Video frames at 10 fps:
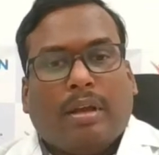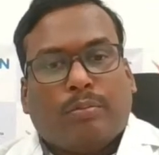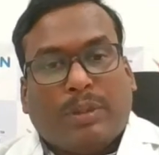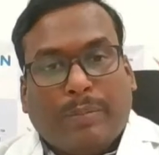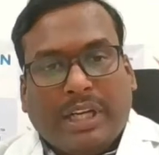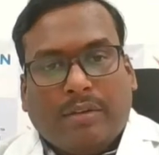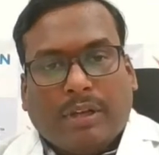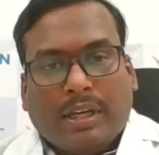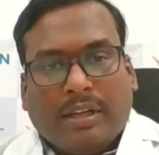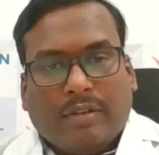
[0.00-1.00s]
the
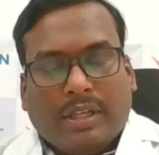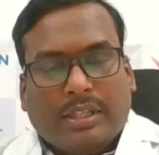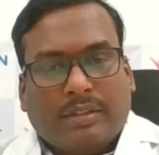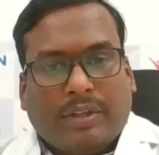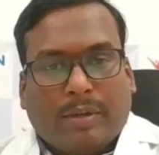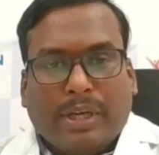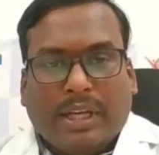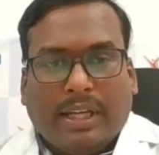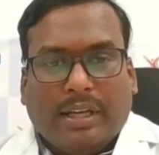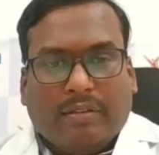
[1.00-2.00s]
B12 levels, vitamin
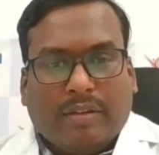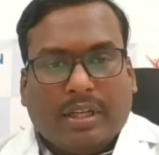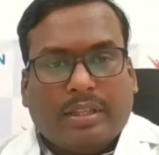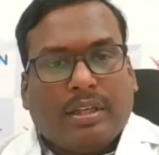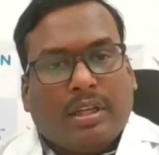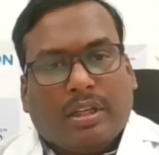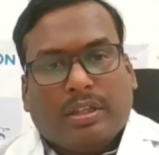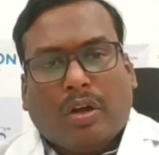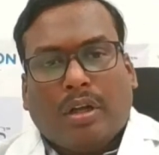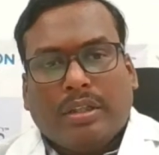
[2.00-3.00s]
D levels.
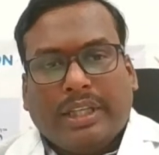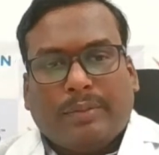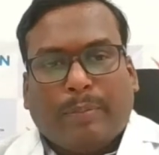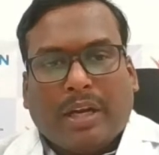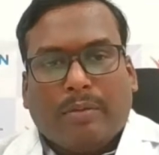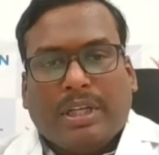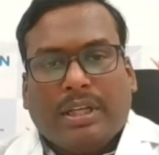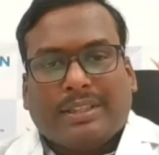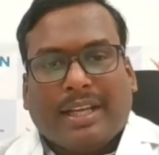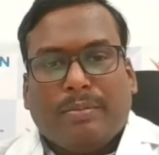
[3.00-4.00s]
All these
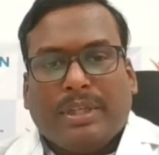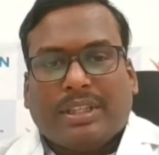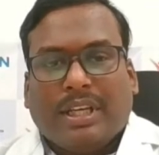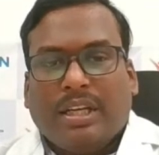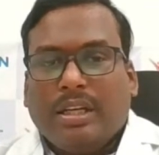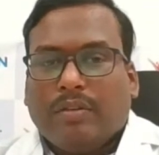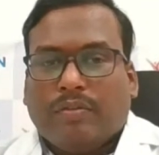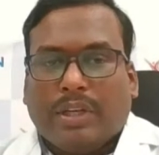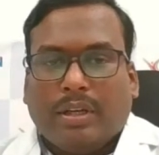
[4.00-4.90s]
parameters can be screened for the